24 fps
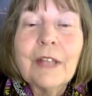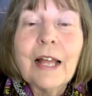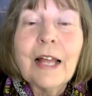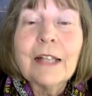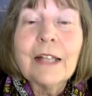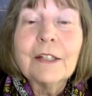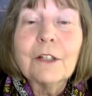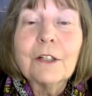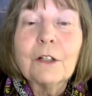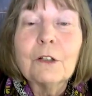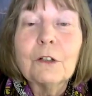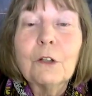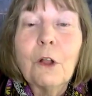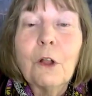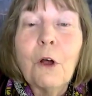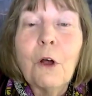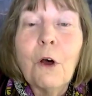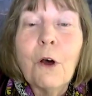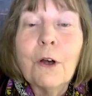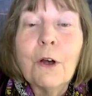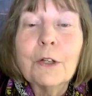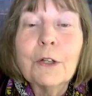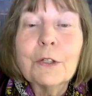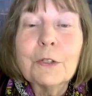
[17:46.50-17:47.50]
Well, that's a
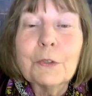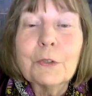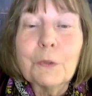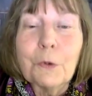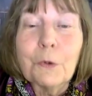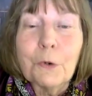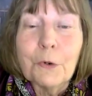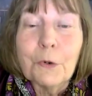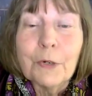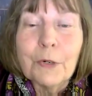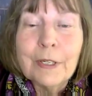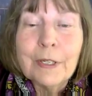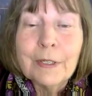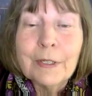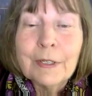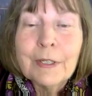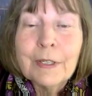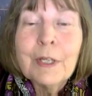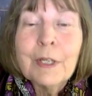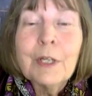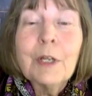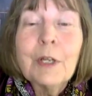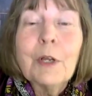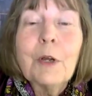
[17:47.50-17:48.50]
long story
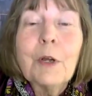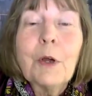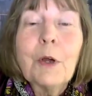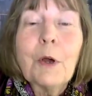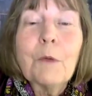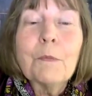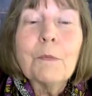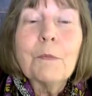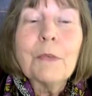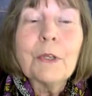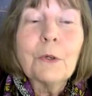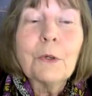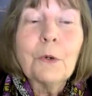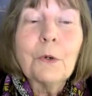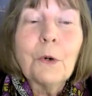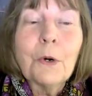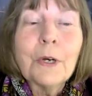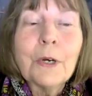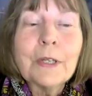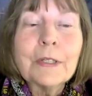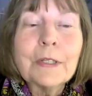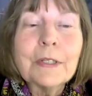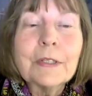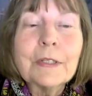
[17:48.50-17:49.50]

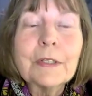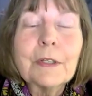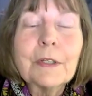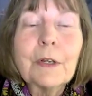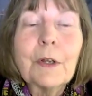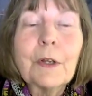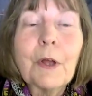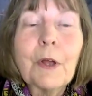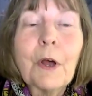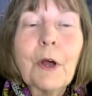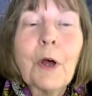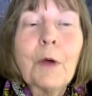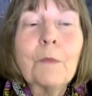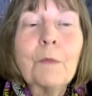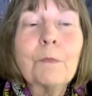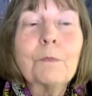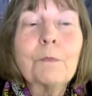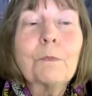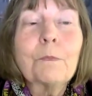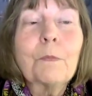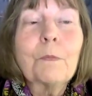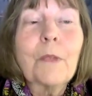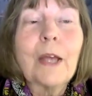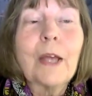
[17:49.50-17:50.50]
because,
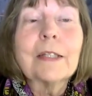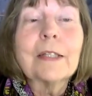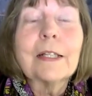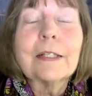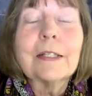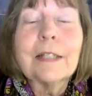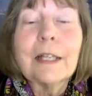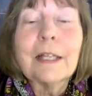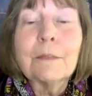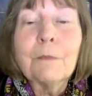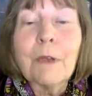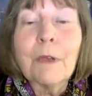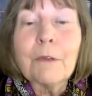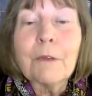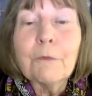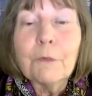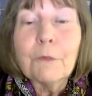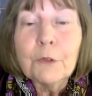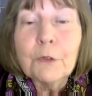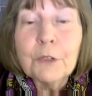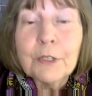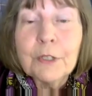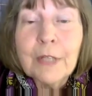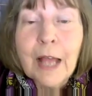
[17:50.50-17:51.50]
as I said, my
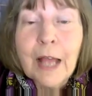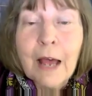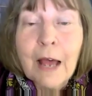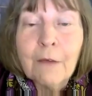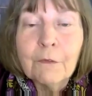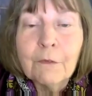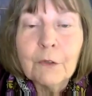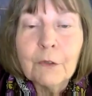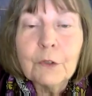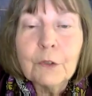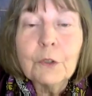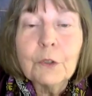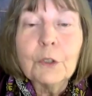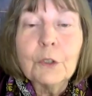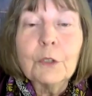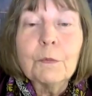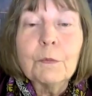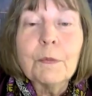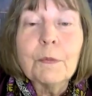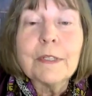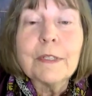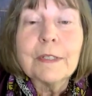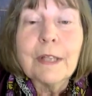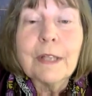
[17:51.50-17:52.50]
first novel took
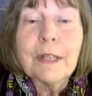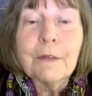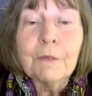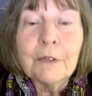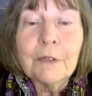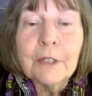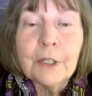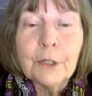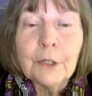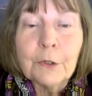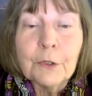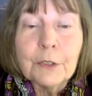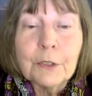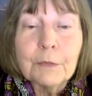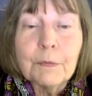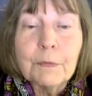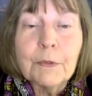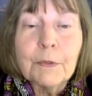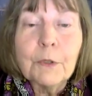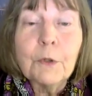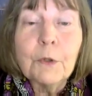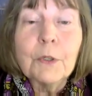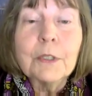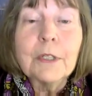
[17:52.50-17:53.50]
me 7 years
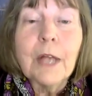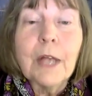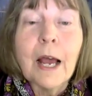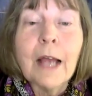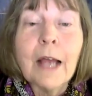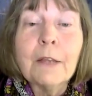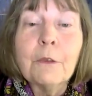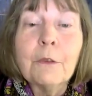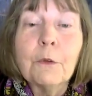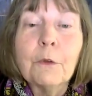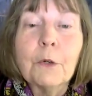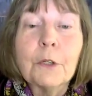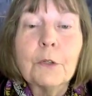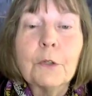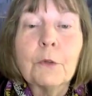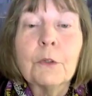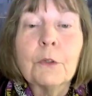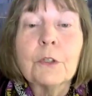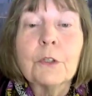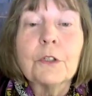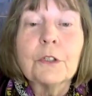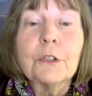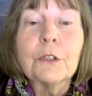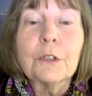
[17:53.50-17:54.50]
because I thought you
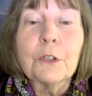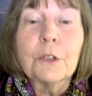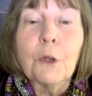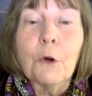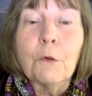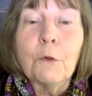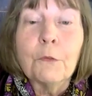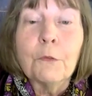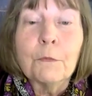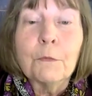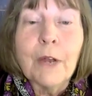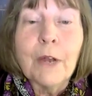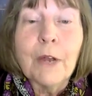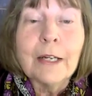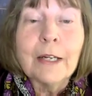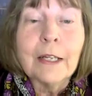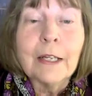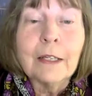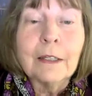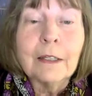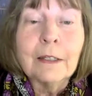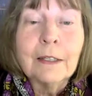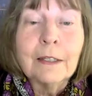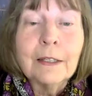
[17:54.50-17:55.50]
could just go from
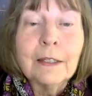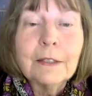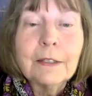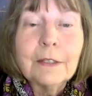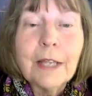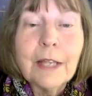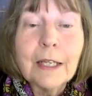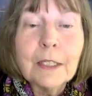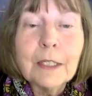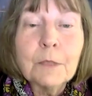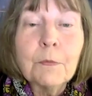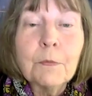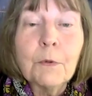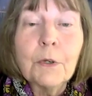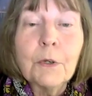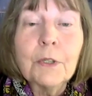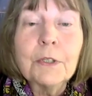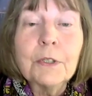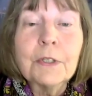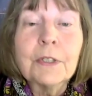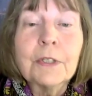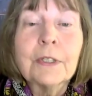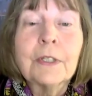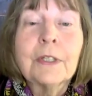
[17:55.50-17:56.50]
writing
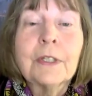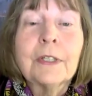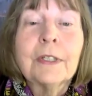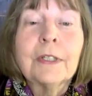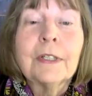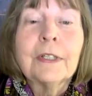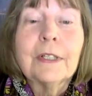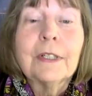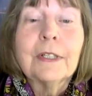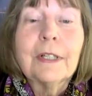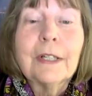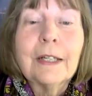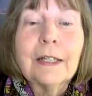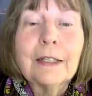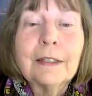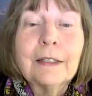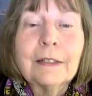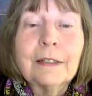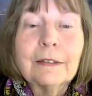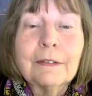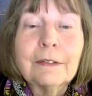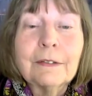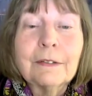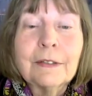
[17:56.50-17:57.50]
textbooks
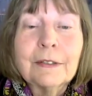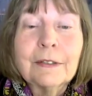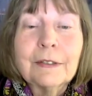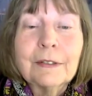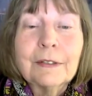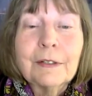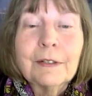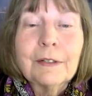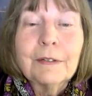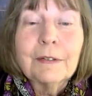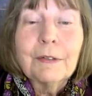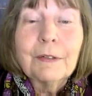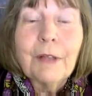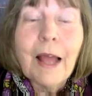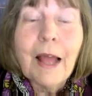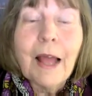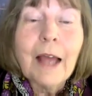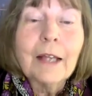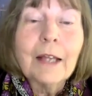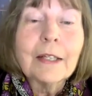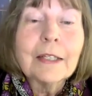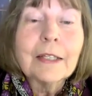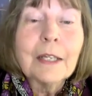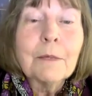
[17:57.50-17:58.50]
and
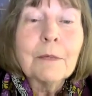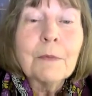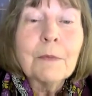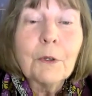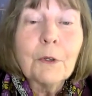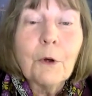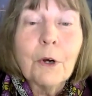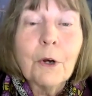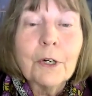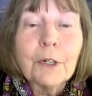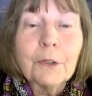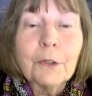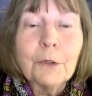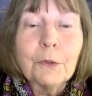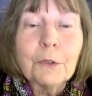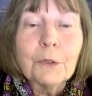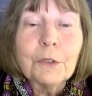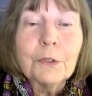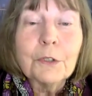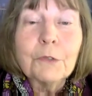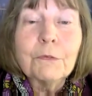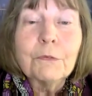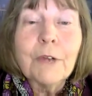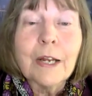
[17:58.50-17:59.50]
academic
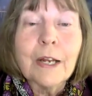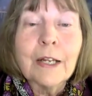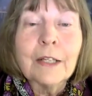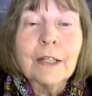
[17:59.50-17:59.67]
articles to